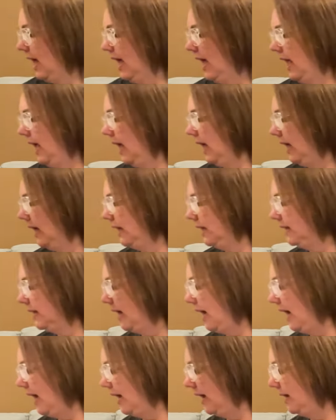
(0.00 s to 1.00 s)
and
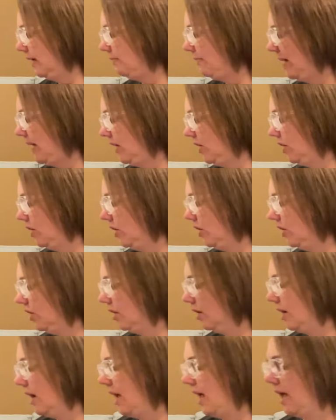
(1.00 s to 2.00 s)
I made
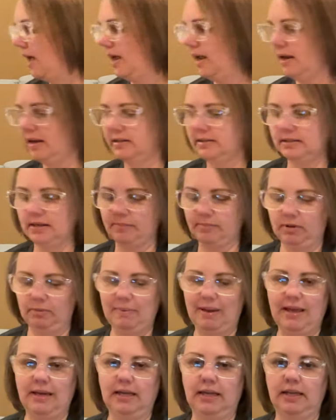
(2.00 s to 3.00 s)
her a
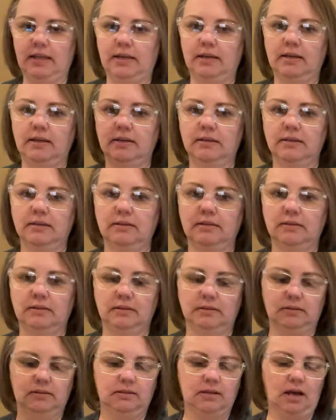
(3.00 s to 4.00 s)
sublimated
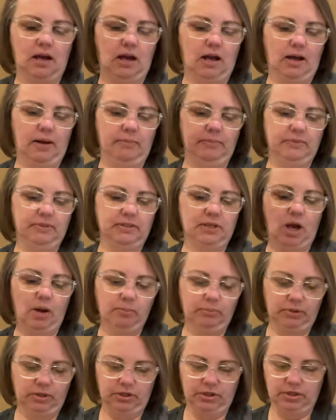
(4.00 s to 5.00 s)
um,
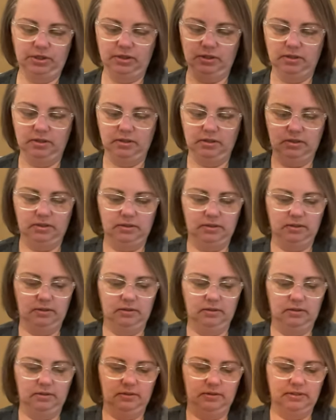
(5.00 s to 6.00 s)
tumbler,
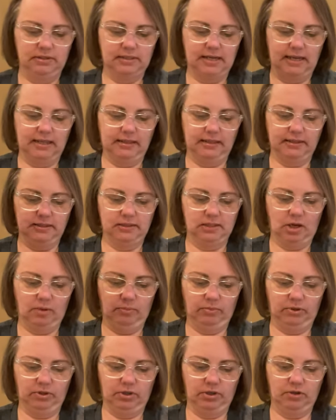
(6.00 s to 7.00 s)
stainless
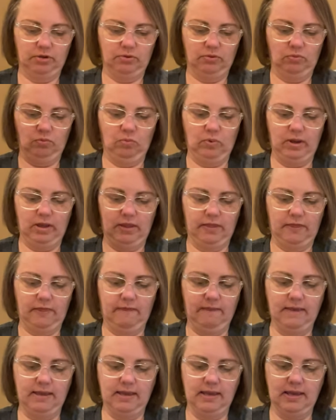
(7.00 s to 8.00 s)
tumbler with
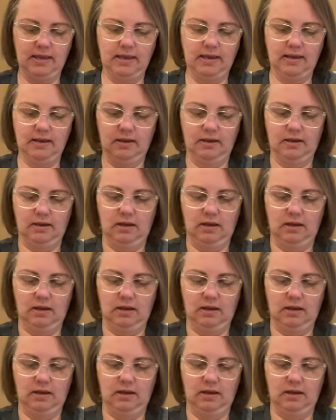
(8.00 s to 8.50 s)
the